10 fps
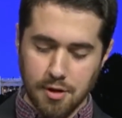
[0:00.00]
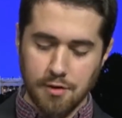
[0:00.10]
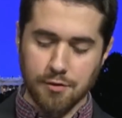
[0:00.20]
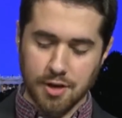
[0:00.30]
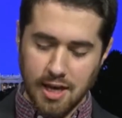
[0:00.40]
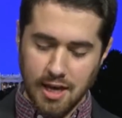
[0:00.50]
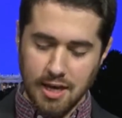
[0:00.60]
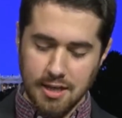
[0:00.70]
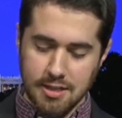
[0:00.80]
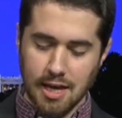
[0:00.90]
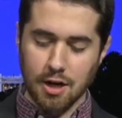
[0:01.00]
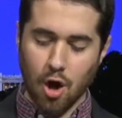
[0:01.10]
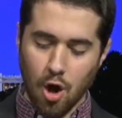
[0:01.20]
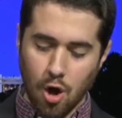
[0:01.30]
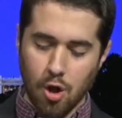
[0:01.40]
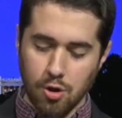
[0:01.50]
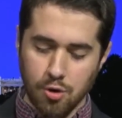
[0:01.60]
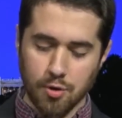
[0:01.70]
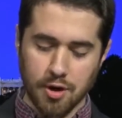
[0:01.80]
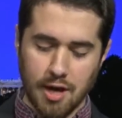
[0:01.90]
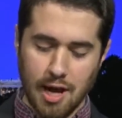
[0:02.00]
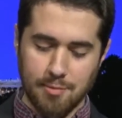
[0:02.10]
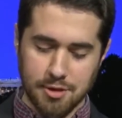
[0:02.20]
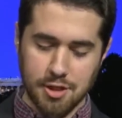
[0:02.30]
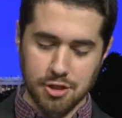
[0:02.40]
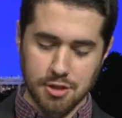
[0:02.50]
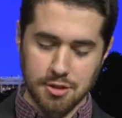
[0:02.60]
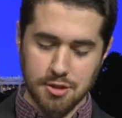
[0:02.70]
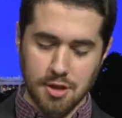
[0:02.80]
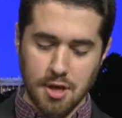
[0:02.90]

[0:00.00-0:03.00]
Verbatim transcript: for kings and all who are in high positions,